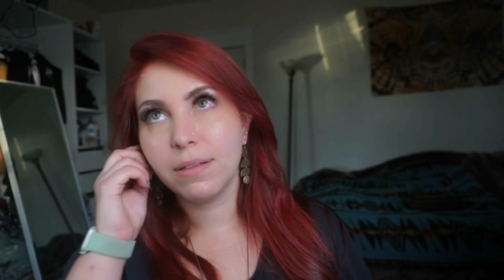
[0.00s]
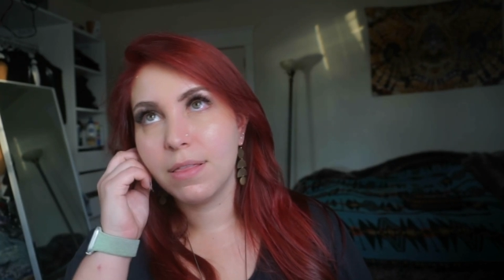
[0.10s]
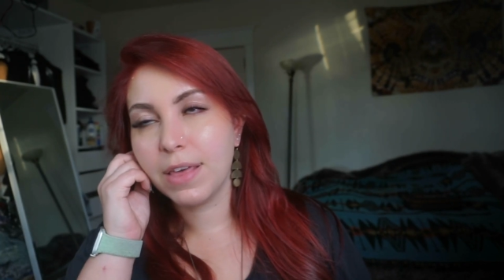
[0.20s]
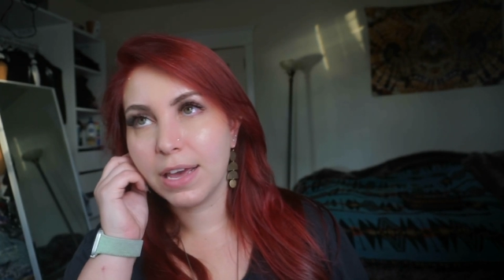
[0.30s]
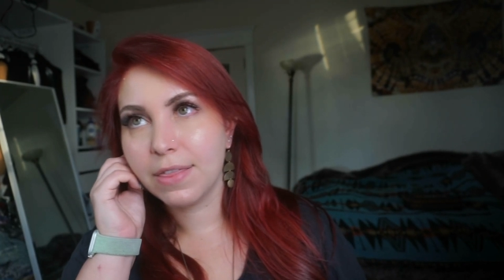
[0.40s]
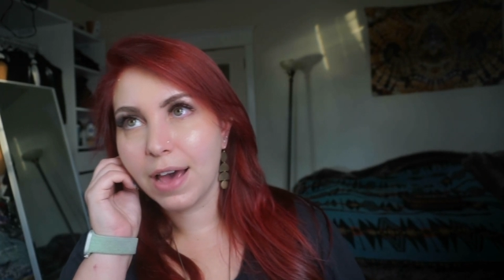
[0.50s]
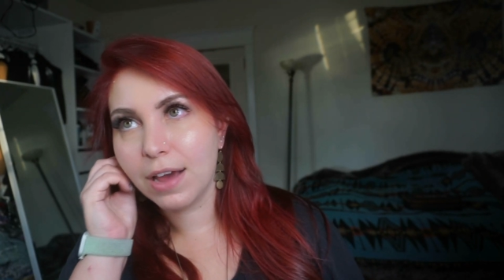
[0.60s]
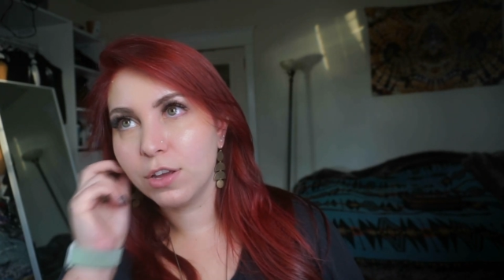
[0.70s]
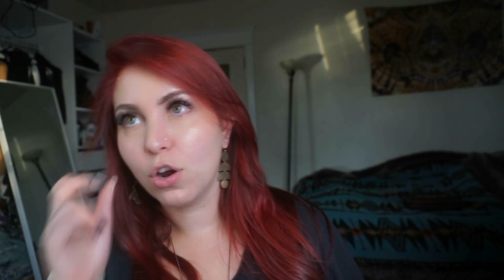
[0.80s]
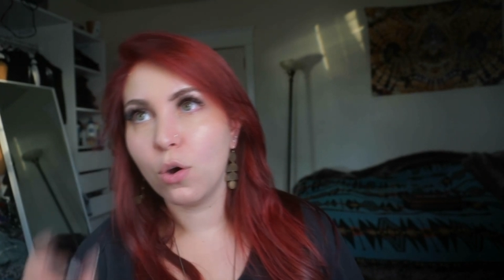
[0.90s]
think
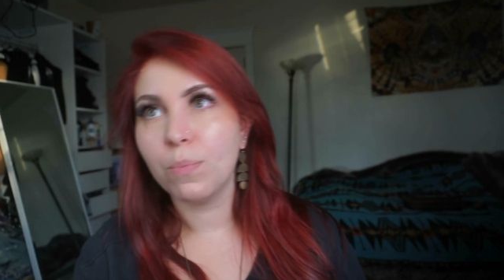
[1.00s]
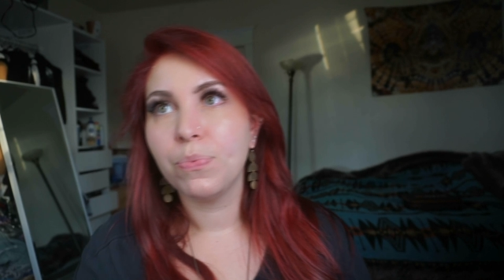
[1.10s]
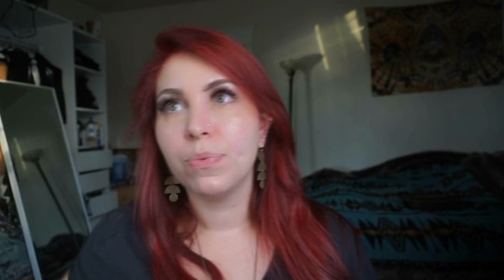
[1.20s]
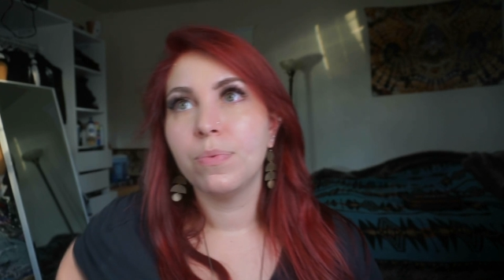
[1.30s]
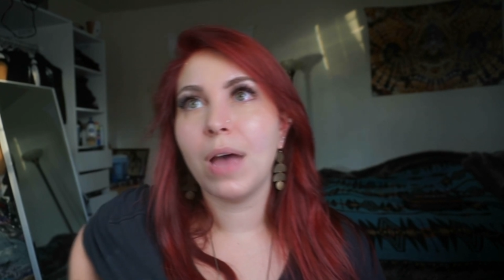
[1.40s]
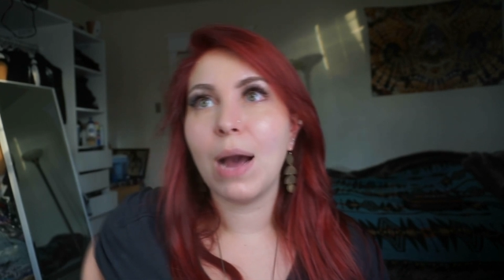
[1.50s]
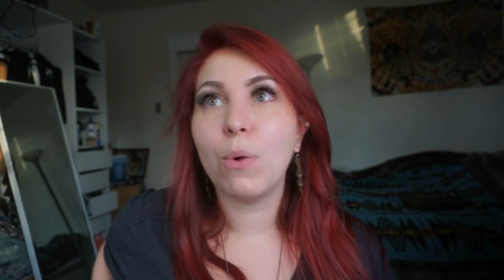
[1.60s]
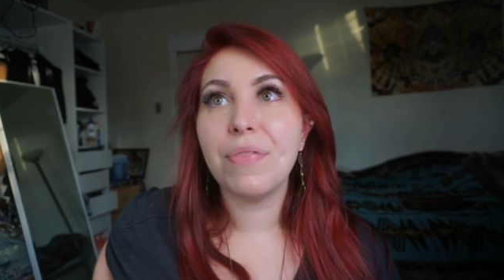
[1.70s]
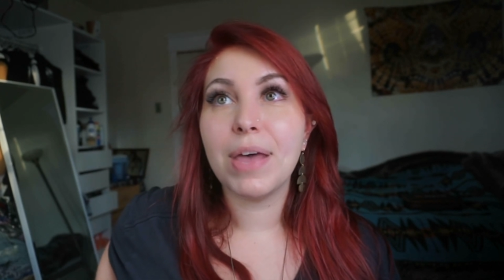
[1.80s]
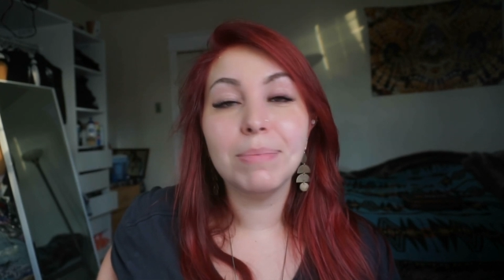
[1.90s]
that, you know, I
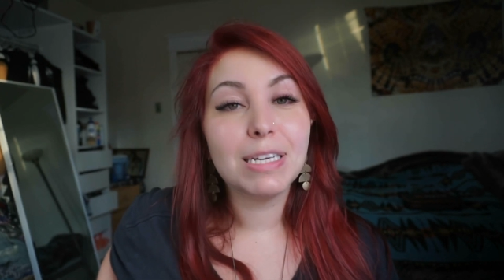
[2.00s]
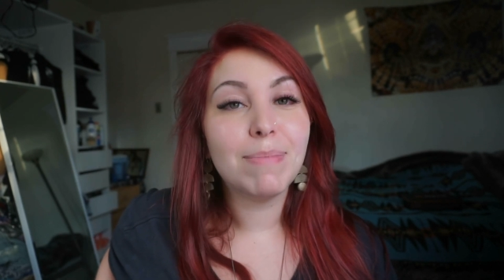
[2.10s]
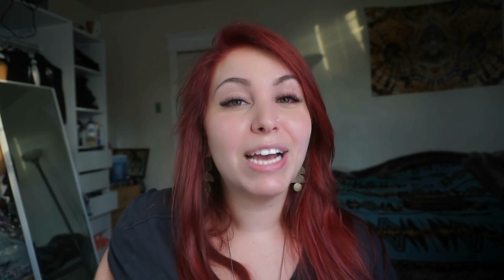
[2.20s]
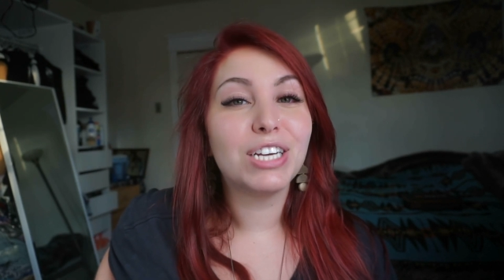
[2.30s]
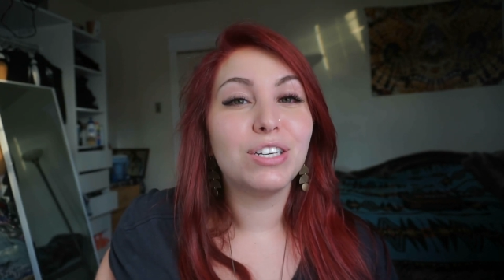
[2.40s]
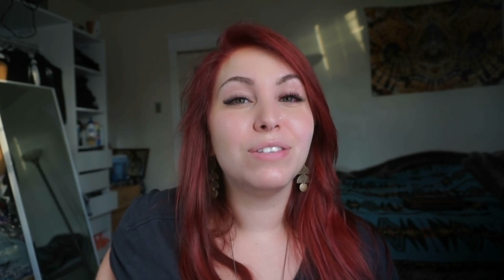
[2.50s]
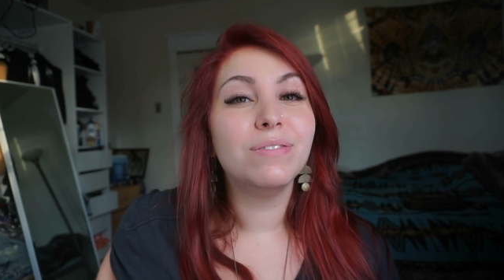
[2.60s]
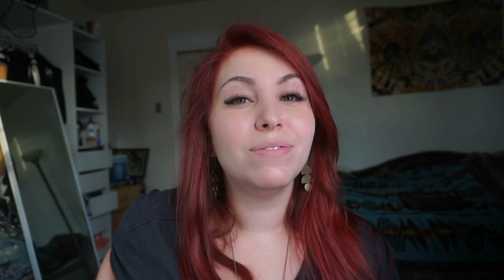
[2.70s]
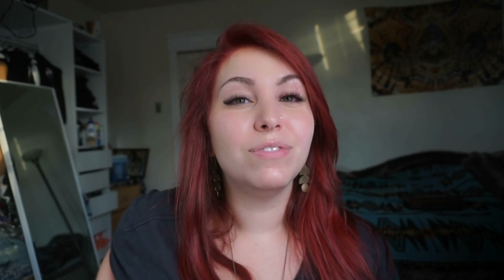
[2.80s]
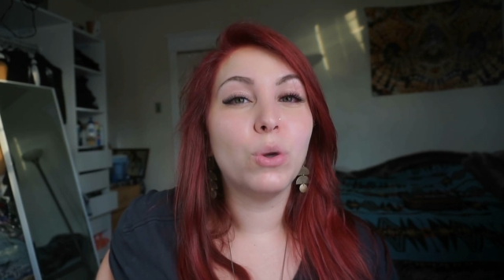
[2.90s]
want them to make
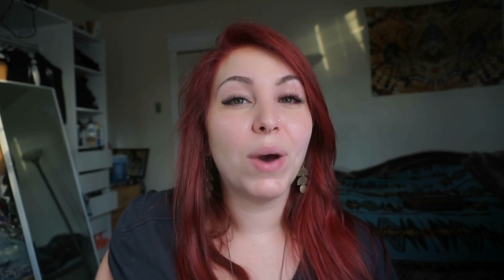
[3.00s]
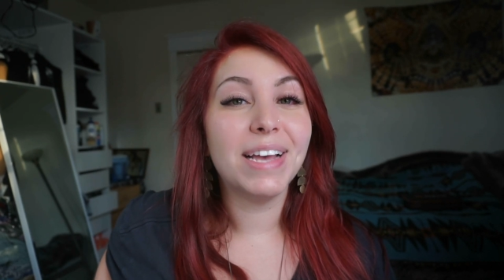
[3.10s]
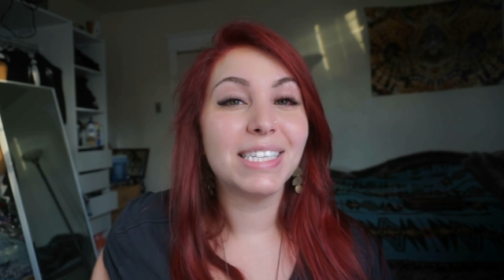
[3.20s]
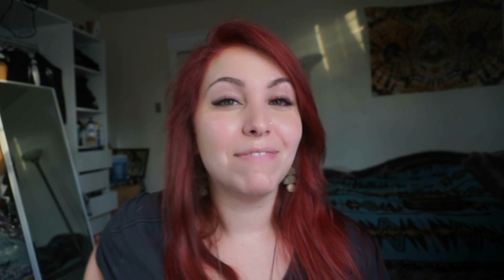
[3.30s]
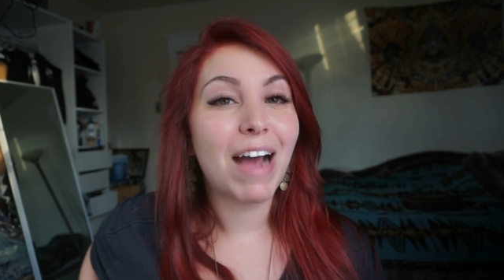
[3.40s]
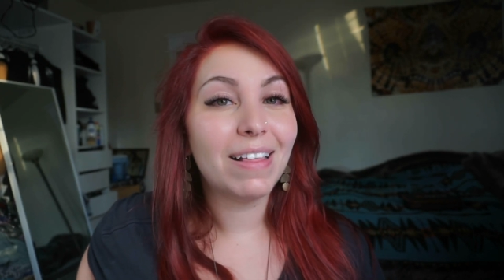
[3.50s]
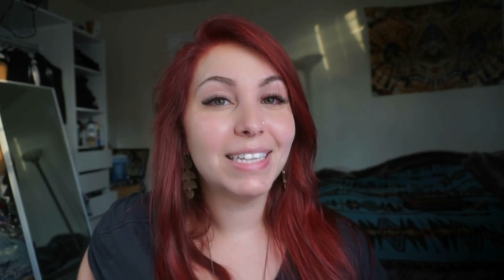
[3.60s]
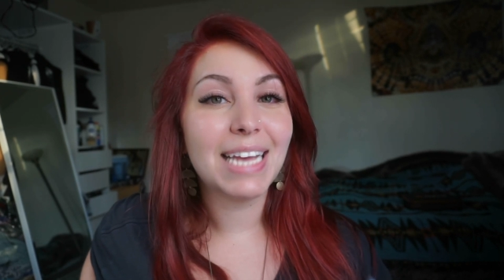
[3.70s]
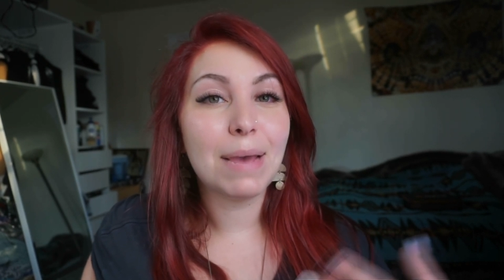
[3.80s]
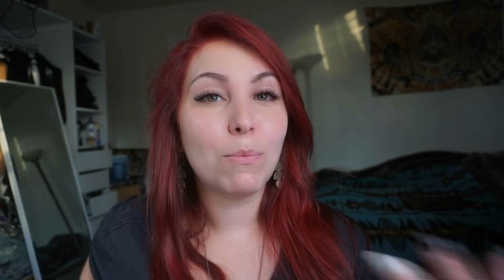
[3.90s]
noise and
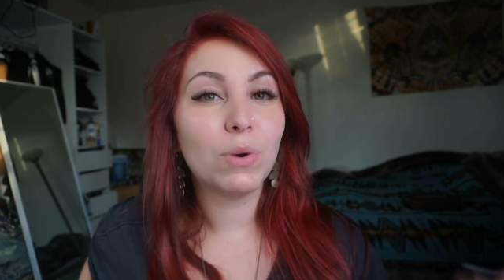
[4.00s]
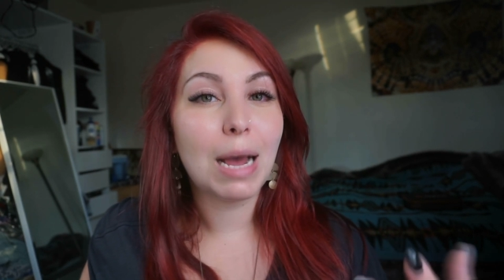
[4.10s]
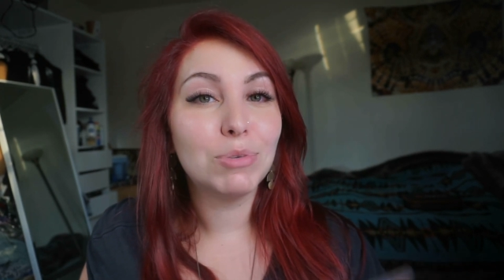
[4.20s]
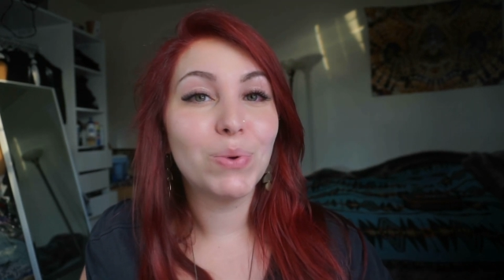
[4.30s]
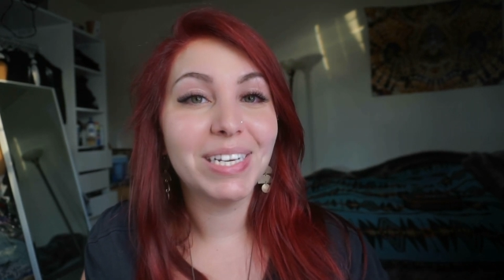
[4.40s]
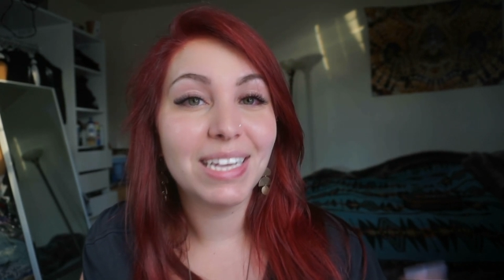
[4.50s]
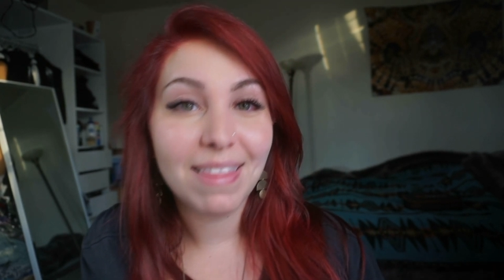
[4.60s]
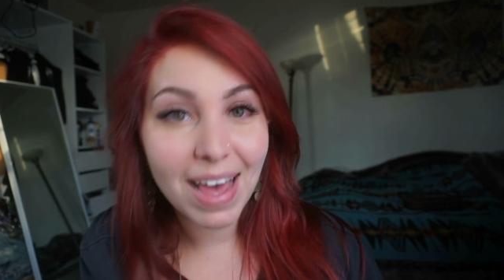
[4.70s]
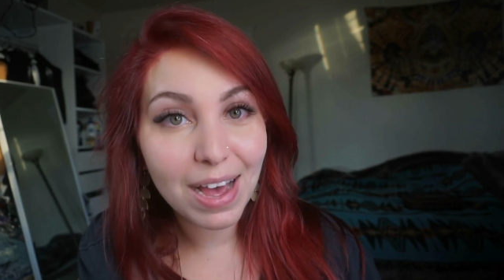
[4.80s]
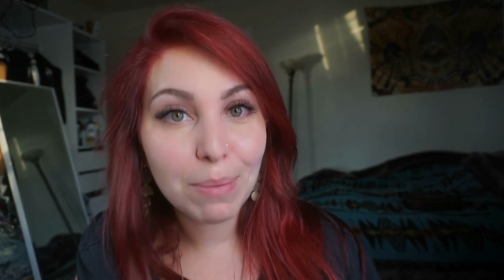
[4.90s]
validate what I'm doing to
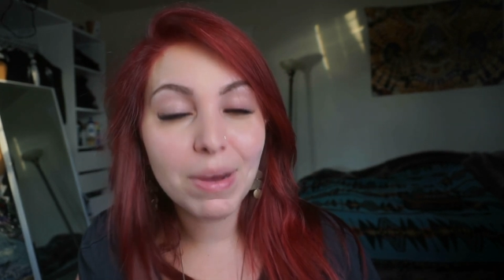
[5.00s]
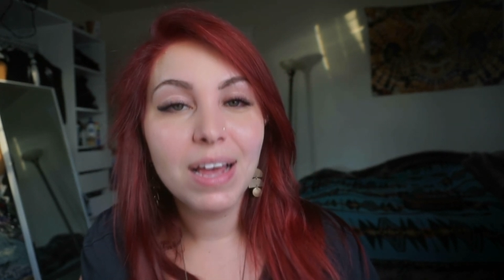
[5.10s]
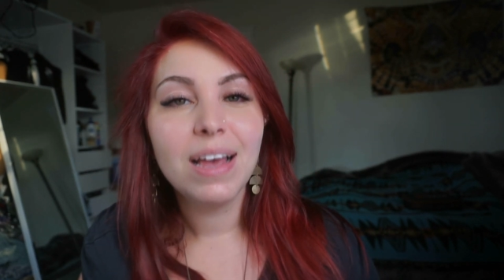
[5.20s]
them,